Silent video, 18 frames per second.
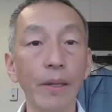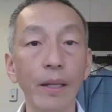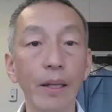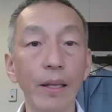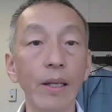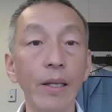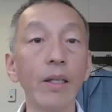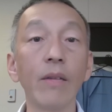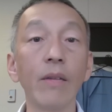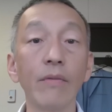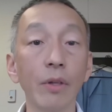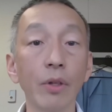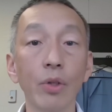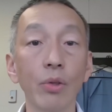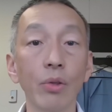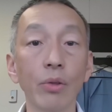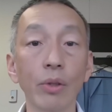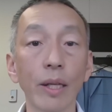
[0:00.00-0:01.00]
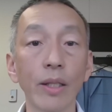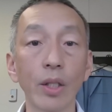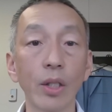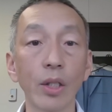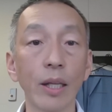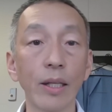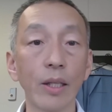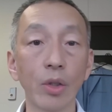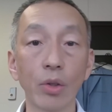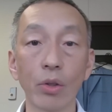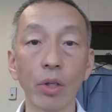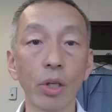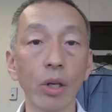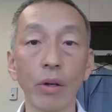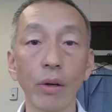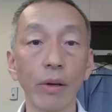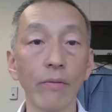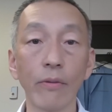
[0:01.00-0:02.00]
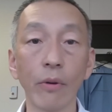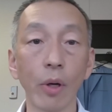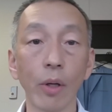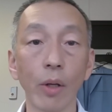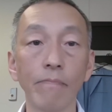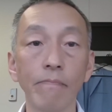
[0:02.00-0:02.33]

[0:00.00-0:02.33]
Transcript: the individual that you're caring for.